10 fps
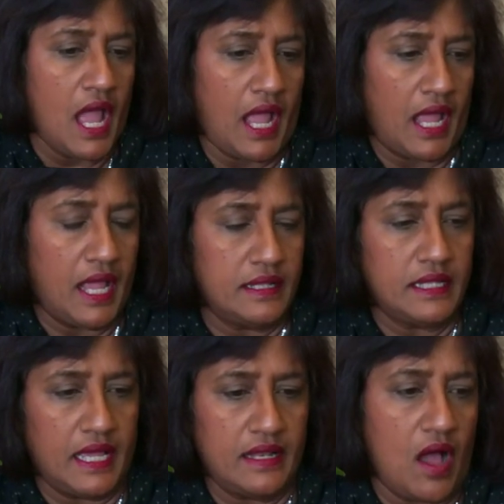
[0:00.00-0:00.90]
and
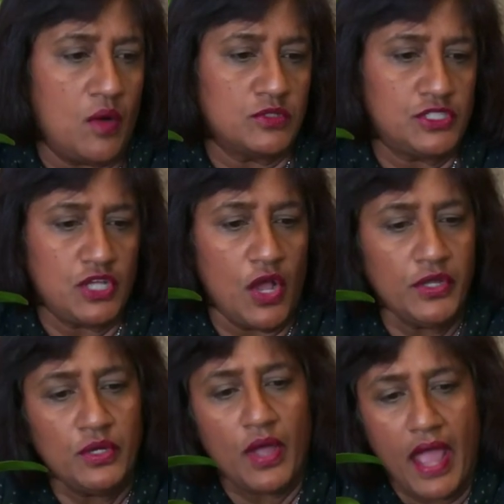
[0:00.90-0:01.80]
then I will show
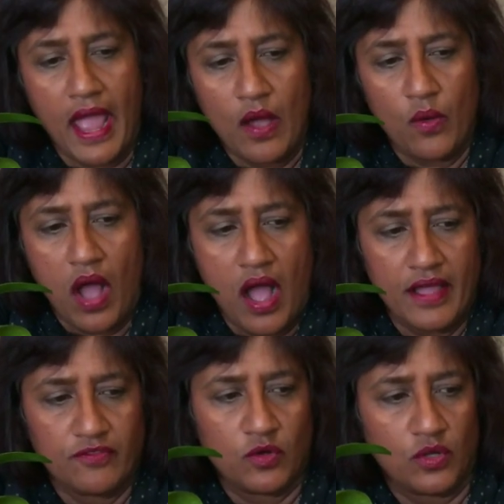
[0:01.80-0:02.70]
you how I
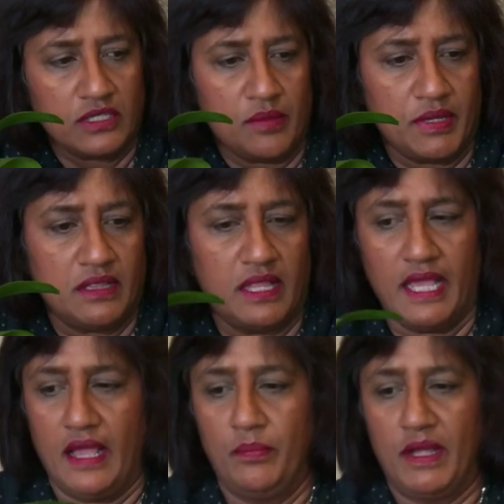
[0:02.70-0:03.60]
have got them in
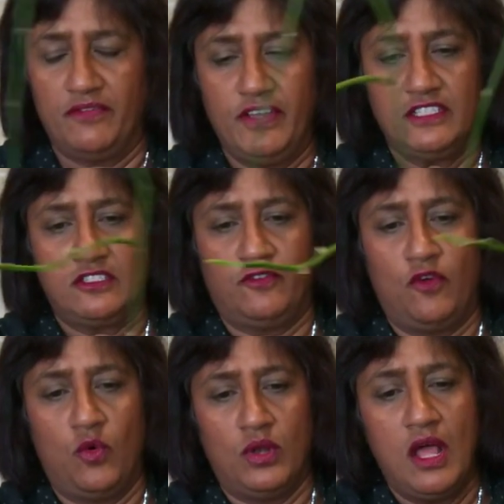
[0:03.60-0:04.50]
there. But first of
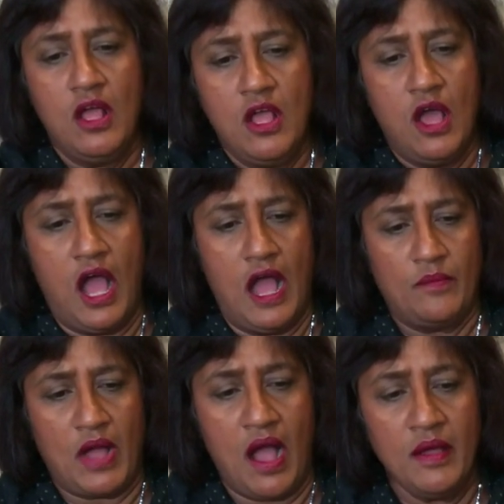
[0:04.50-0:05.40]
all,
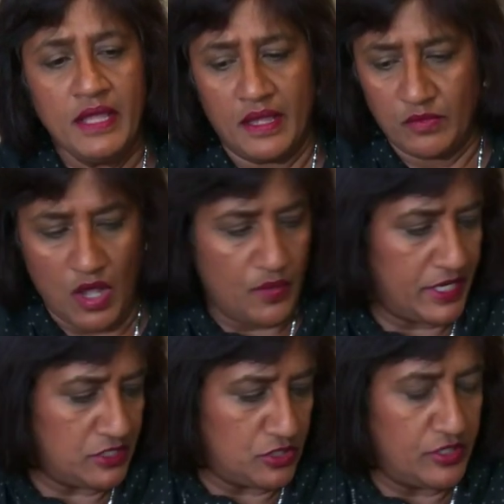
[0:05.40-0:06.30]
I am
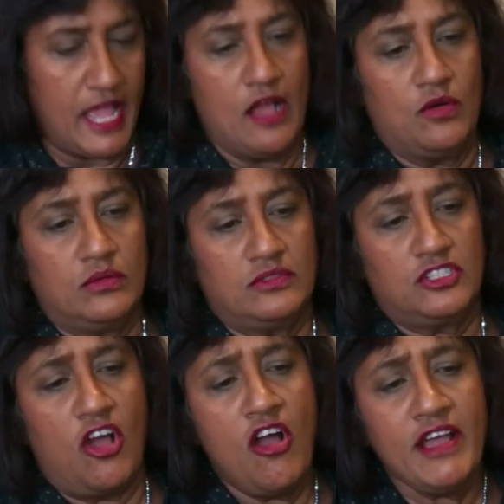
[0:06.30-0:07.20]
going to now
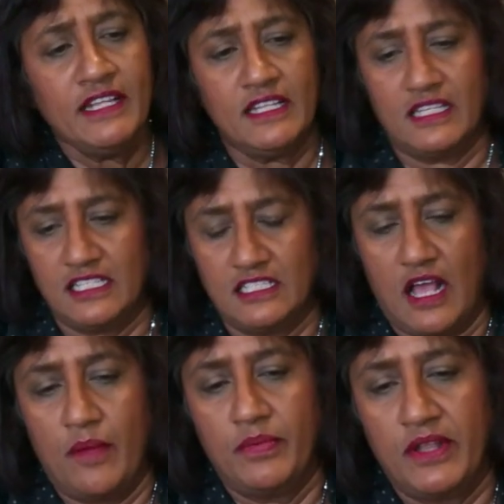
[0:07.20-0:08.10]
tidy this
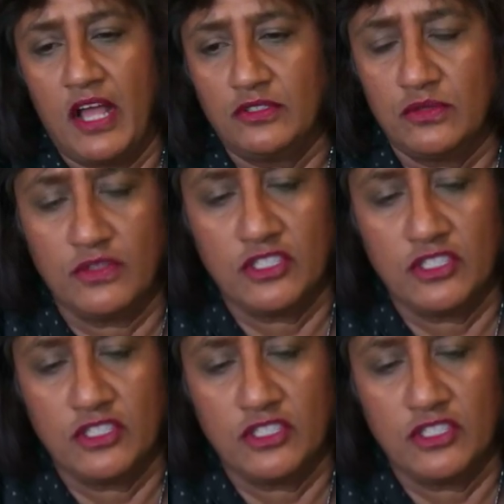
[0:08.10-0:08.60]
up. Now, to